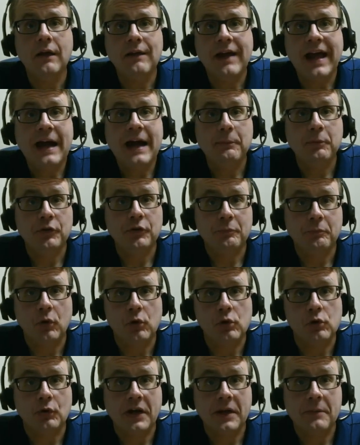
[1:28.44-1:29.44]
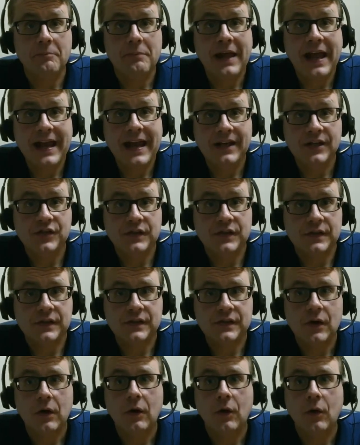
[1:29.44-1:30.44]
Apple's program
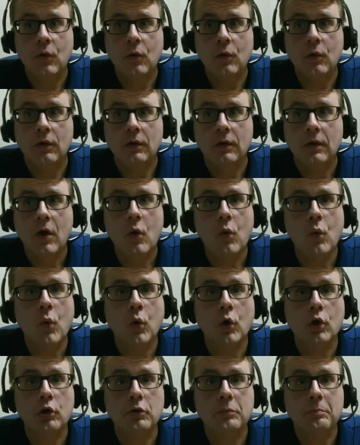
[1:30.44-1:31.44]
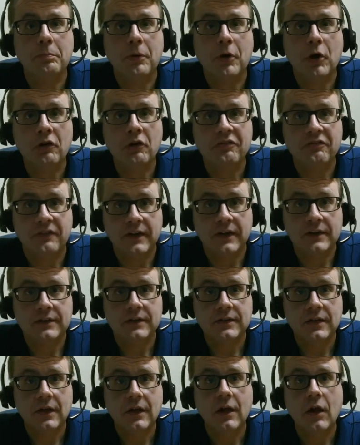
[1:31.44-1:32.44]
Pages or
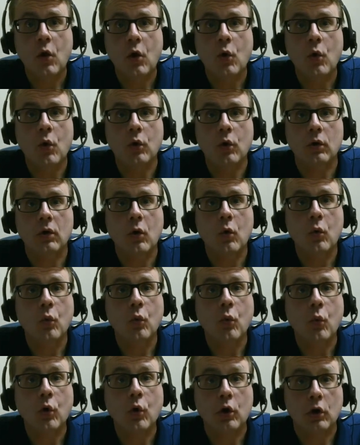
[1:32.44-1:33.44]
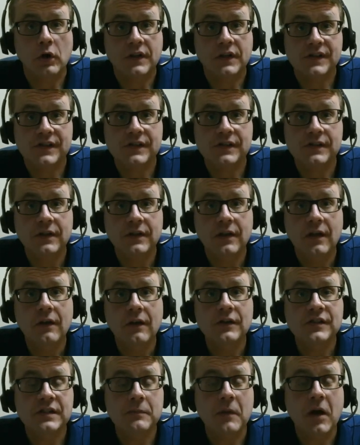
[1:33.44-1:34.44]
WordPerfect or Works,
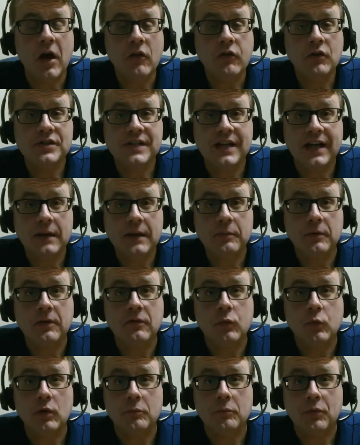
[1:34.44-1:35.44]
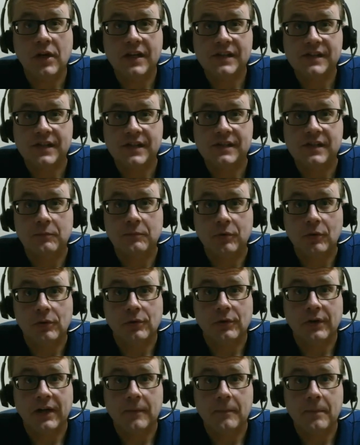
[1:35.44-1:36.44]
some other type of word processing
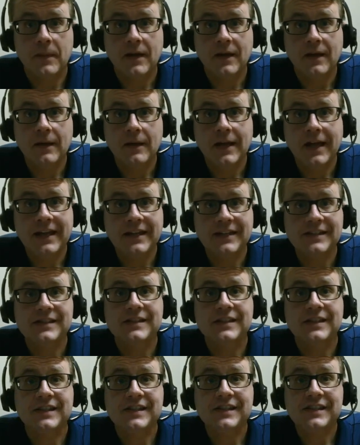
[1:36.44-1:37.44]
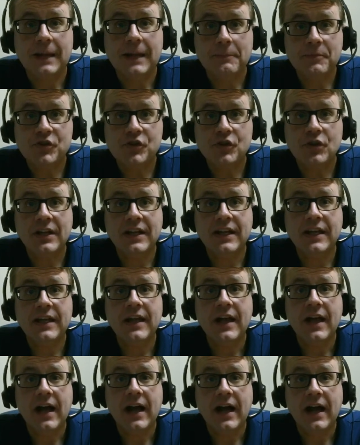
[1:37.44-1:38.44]
program, it is
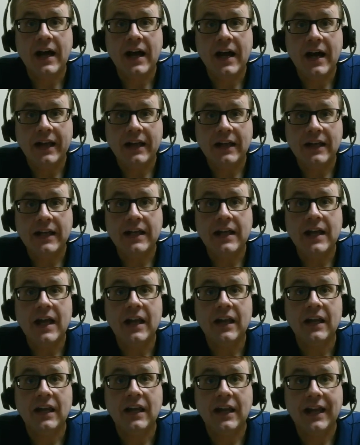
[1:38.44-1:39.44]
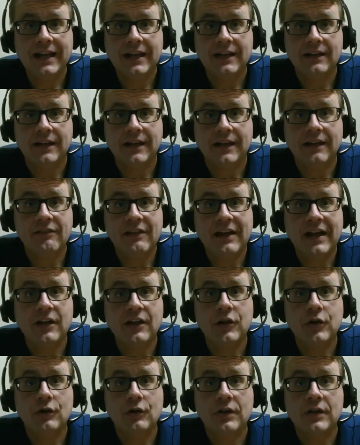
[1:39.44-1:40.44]
exceptionally highly likely
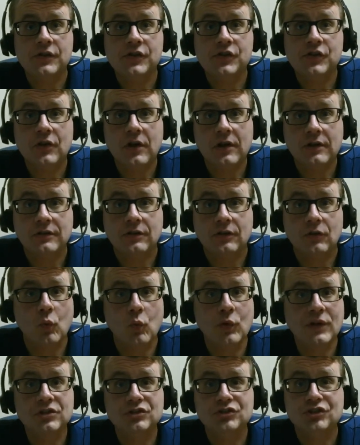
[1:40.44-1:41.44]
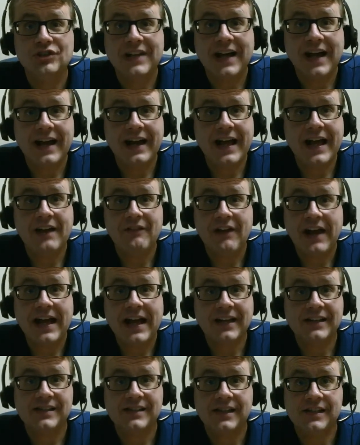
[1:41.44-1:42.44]
that your instructor will not have
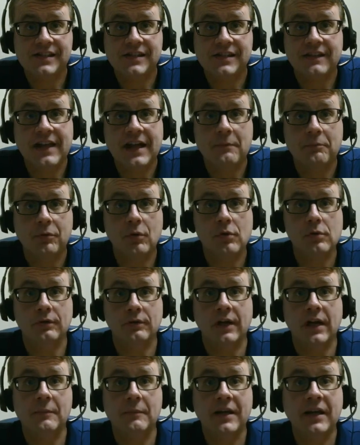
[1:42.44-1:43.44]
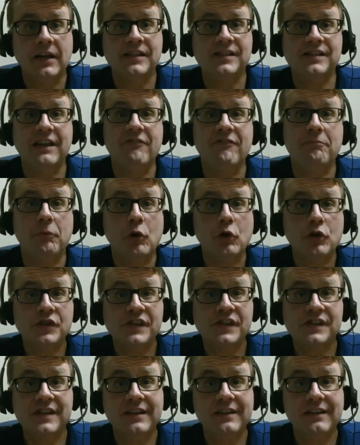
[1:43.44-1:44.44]
access to that program unless they've
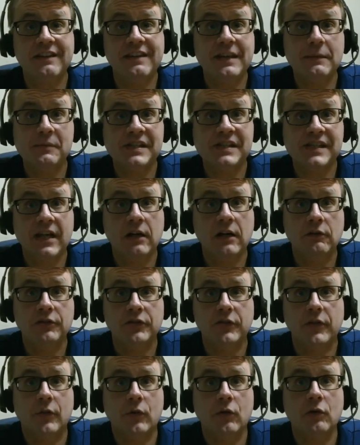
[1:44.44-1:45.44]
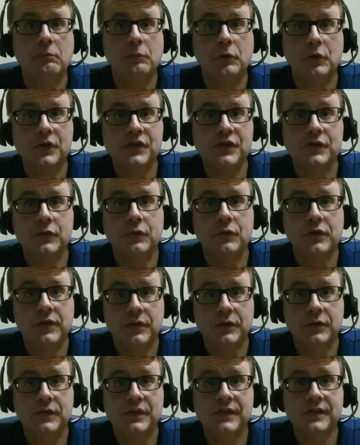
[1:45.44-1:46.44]
purchased it themselves for their own personal
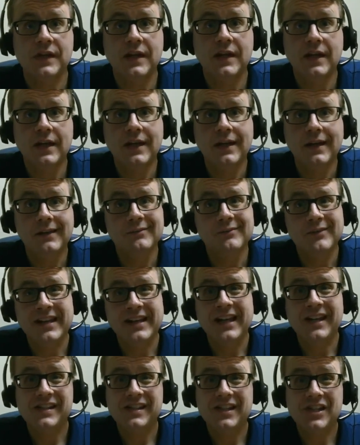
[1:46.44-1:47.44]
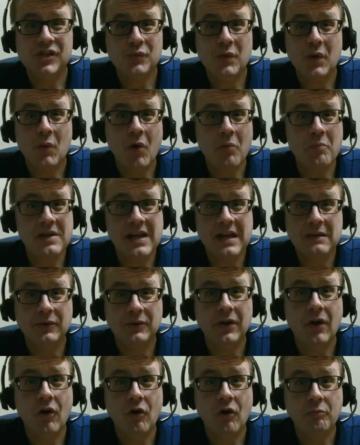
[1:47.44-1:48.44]
use. And as such, we won't be
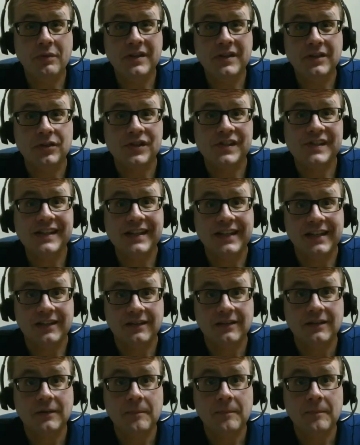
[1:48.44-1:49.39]
able to open it or see it.